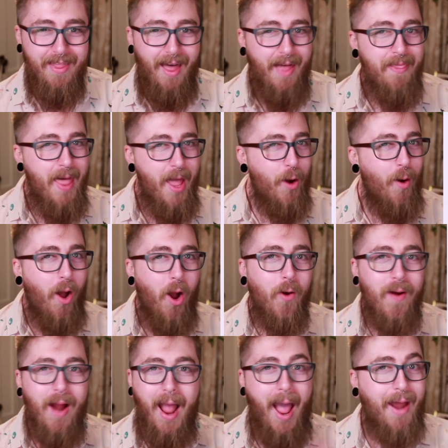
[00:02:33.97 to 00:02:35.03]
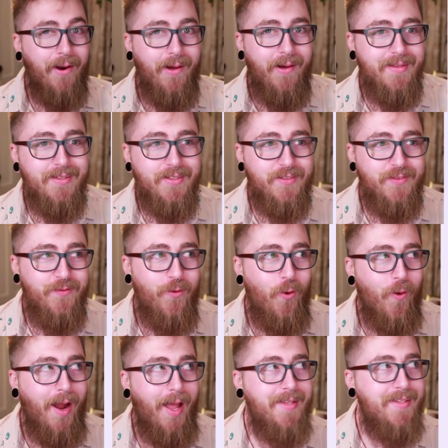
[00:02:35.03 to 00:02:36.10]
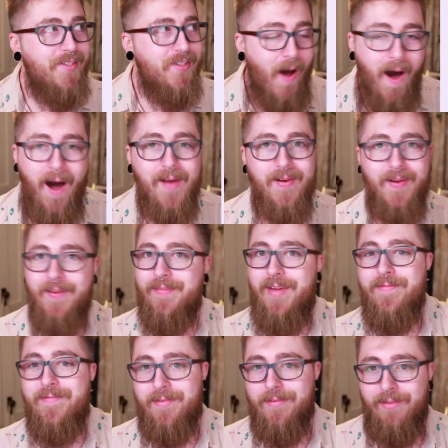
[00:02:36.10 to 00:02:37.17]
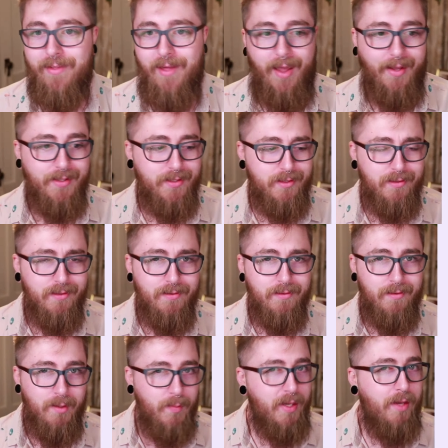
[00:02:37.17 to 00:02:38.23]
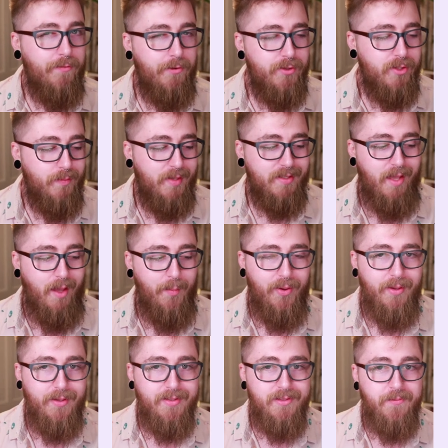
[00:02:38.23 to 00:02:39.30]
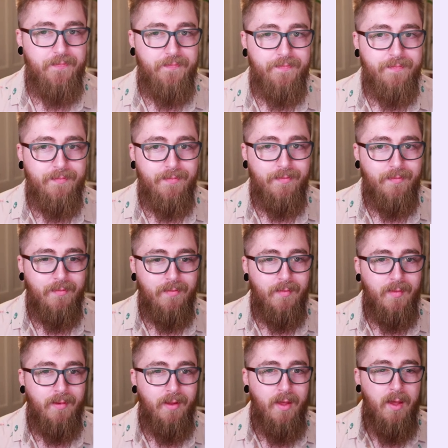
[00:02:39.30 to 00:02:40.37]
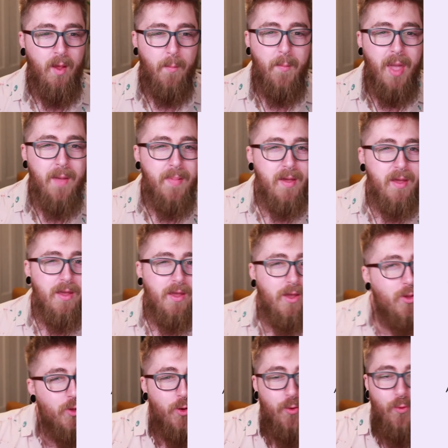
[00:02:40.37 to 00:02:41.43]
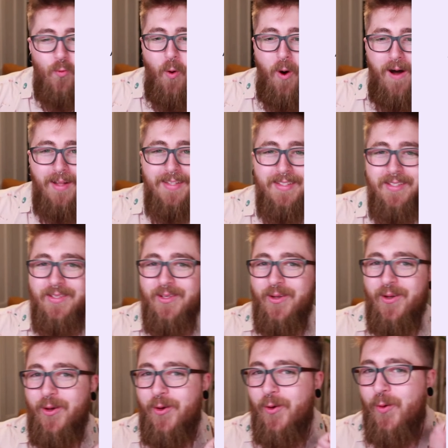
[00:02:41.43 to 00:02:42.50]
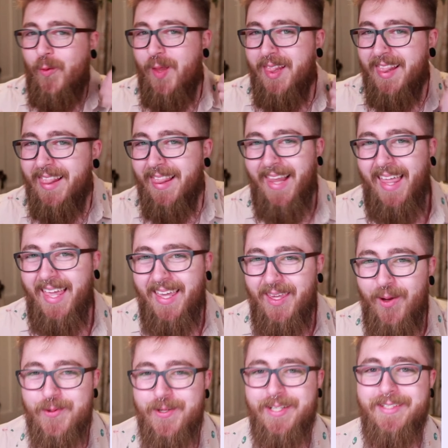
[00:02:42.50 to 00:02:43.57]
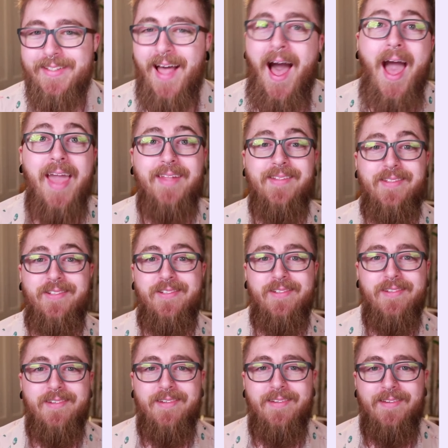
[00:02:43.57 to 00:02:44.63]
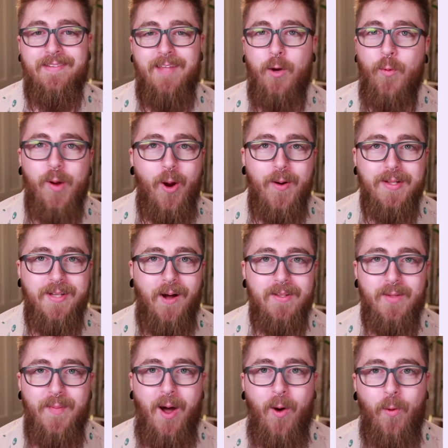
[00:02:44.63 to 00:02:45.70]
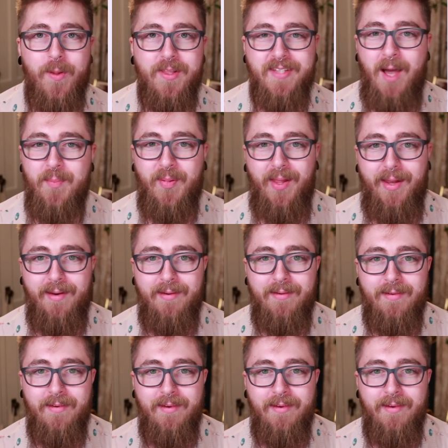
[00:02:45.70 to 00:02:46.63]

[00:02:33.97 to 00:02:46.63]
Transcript: And there are add-ons for a ton of different things. Let me give you some examples. Maybe you want to link your designs, like we already talked about with Zeplin.